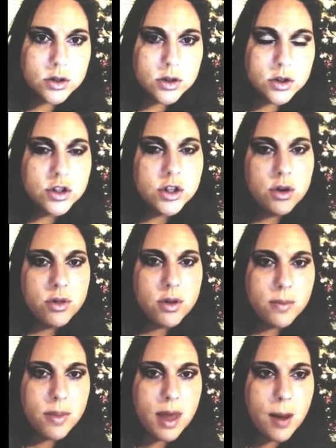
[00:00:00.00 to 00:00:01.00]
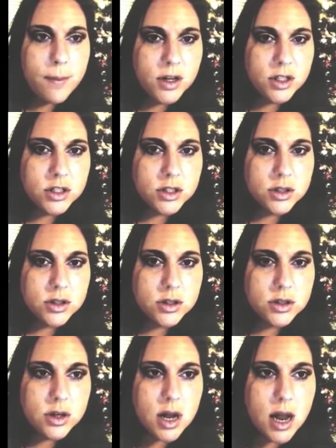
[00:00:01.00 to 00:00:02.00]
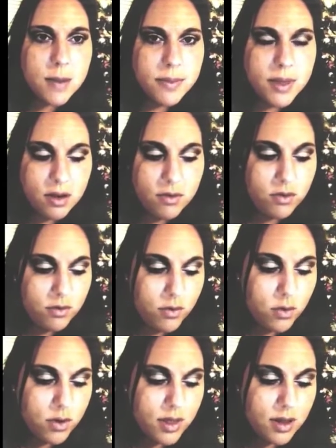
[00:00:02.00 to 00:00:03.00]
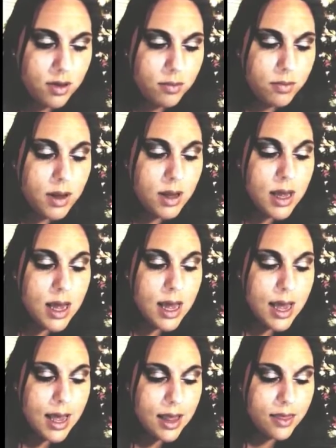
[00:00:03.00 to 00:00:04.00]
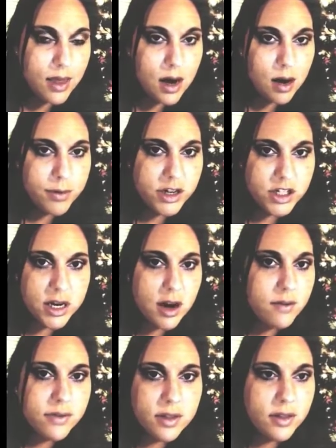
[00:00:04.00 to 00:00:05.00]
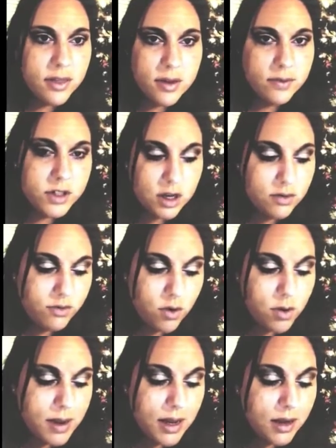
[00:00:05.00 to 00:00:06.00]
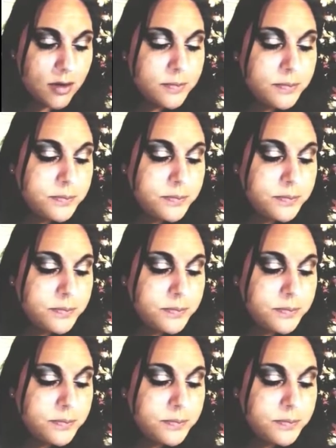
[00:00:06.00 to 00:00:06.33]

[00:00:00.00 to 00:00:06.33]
to show them how much I'm thankful for them and that I appreciate everything that they've done for me.